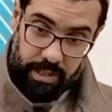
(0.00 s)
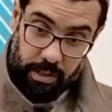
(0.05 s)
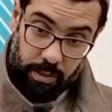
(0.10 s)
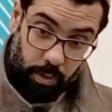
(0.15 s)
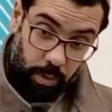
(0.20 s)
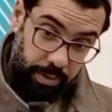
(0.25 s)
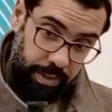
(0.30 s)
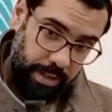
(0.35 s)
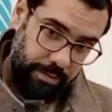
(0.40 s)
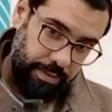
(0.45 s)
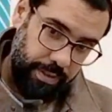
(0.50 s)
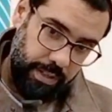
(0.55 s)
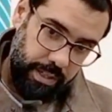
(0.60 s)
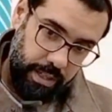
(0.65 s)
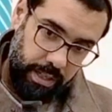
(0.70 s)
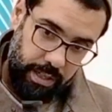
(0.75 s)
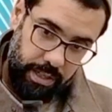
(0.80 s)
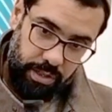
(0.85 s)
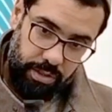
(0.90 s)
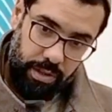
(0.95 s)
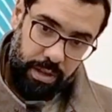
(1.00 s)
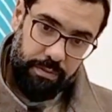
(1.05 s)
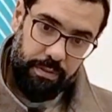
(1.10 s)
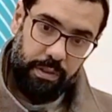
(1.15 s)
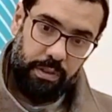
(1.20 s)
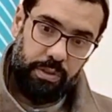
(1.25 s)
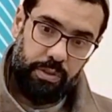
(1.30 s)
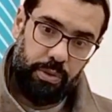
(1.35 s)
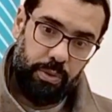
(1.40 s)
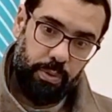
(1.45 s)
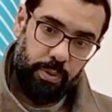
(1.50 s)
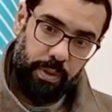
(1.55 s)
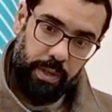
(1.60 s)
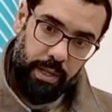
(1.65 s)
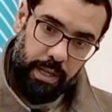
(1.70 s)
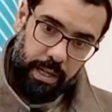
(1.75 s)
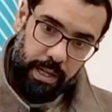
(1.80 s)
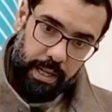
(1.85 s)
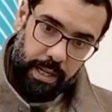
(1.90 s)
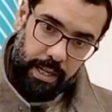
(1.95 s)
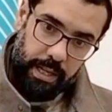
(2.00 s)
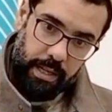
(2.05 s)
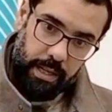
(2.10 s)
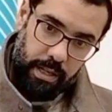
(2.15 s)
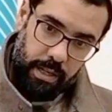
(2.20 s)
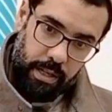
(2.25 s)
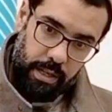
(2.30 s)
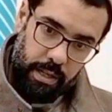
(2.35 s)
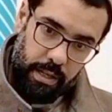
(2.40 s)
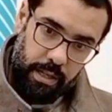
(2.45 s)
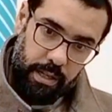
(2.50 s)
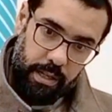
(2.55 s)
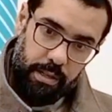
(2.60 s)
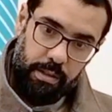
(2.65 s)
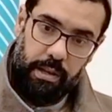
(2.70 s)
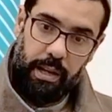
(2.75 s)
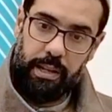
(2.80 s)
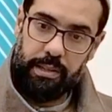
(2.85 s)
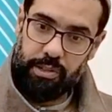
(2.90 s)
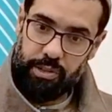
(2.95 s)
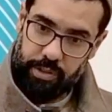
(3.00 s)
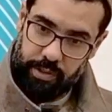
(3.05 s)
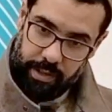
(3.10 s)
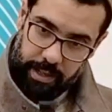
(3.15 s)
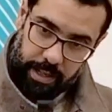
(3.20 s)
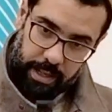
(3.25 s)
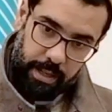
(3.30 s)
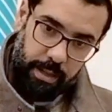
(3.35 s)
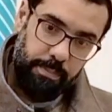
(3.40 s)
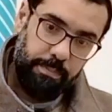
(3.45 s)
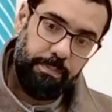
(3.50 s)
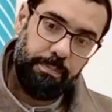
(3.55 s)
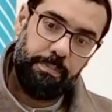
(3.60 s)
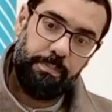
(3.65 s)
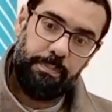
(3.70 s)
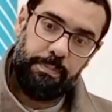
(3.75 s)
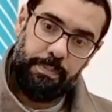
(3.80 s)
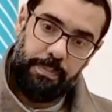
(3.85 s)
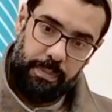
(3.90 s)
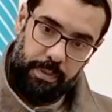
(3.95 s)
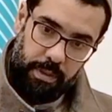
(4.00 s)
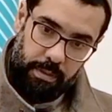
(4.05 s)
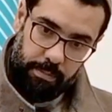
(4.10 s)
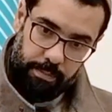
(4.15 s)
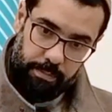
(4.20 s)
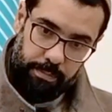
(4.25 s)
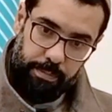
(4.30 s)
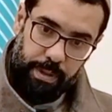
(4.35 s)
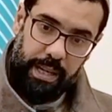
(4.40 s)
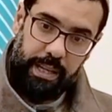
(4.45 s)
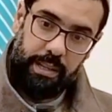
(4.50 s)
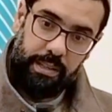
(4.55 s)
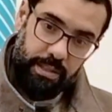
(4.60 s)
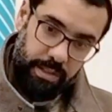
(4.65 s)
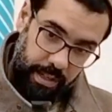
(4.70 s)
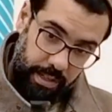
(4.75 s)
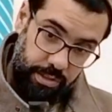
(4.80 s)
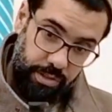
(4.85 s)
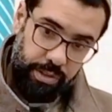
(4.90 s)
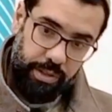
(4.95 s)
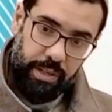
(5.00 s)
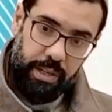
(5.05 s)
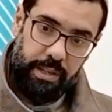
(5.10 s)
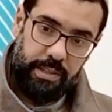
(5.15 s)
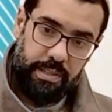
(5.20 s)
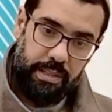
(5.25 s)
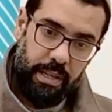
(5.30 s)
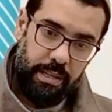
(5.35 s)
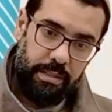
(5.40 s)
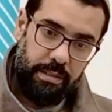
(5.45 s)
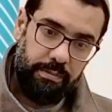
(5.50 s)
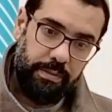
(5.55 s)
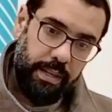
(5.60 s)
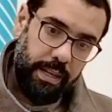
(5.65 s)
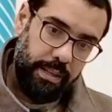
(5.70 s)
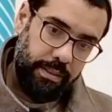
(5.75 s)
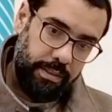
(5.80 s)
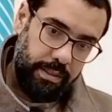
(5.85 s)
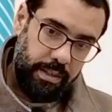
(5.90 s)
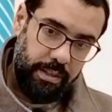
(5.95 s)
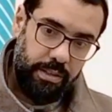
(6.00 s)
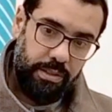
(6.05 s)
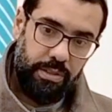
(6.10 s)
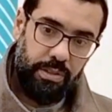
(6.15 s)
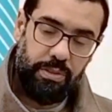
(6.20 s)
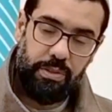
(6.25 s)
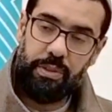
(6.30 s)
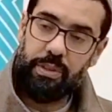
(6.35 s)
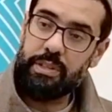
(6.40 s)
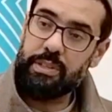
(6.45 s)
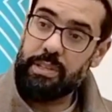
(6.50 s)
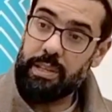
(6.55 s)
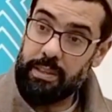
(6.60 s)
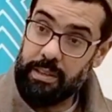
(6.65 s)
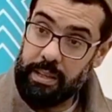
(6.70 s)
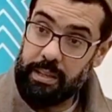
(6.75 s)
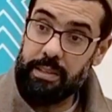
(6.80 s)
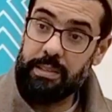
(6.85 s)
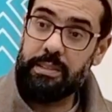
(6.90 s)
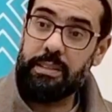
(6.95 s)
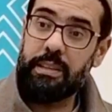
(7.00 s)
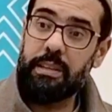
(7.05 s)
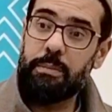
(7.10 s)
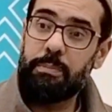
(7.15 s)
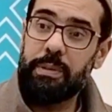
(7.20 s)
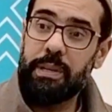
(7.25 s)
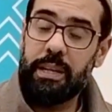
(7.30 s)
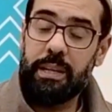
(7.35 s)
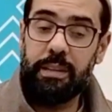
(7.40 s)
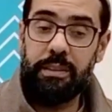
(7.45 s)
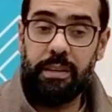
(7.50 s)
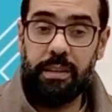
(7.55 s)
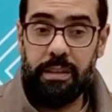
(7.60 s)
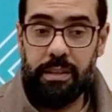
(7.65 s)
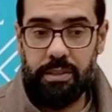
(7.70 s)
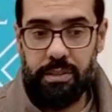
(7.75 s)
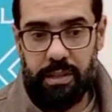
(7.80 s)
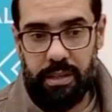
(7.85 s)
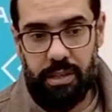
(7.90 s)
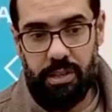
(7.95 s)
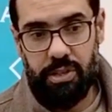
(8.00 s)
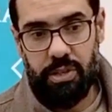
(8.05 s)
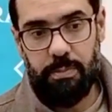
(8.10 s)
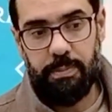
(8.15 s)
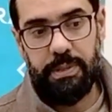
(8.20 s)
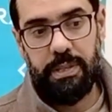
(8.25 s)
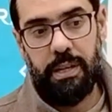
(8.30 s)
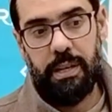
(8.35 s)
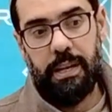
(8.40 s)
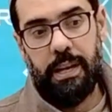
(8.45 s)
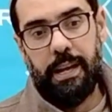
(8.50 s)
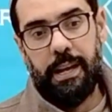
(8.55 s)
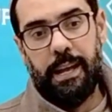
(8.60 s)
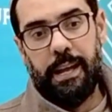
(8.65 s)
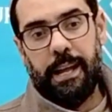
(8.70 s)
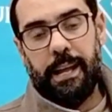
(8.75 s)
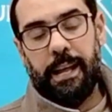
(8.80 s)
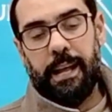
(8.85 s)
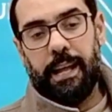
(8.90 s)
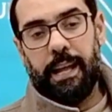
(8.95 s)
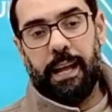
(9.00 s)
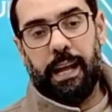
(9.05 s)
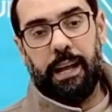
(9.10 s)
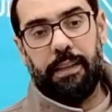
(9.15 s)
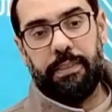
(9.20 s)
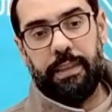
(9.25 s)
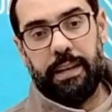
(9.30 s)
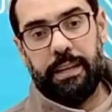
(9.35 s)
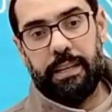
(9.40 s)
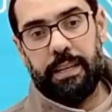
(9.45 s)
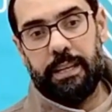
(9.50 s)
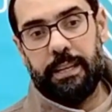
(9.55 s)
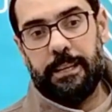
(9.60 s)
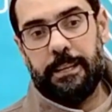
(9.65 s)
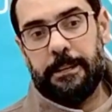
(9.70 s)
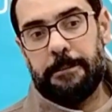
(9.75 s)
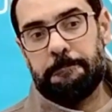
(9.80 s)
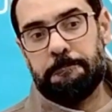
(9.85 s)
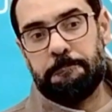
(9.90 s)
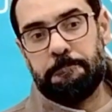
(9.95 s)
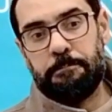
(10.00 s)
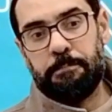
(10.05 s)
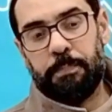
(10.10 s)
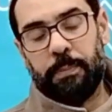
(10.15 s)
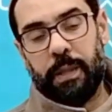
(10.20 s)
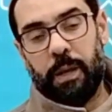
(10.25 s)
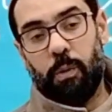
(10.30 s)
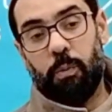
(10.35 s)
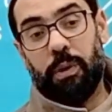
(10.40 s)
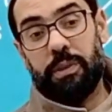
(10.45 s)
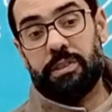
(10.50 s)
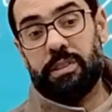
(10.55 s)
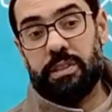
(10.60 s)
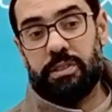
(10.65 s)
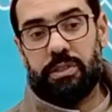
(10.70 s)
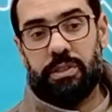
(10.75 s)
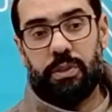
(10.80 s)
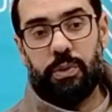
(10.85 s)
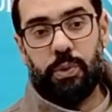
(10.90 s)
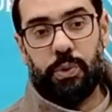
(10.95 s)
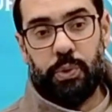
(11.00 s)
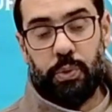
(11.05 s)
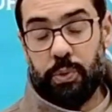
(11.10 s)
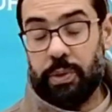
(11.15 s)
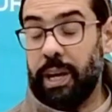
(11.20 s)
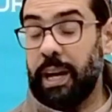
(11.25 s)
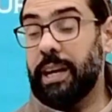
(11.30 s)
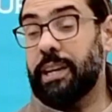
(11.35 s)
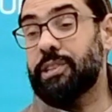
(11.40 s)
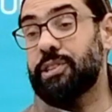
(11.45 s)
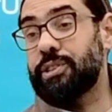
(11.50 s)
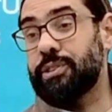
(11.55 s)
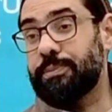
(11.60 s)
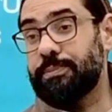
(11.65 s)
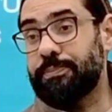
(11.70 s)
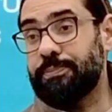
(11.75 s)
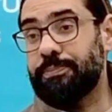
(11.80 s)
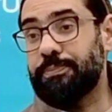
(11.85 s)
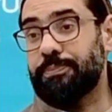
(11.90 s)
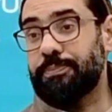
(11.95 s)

North Africa, he traveled through Algeria, back into Algeria, his native land, then into Tunisia, then into Libya, then into Egypt. And then he wanted to do the Hajj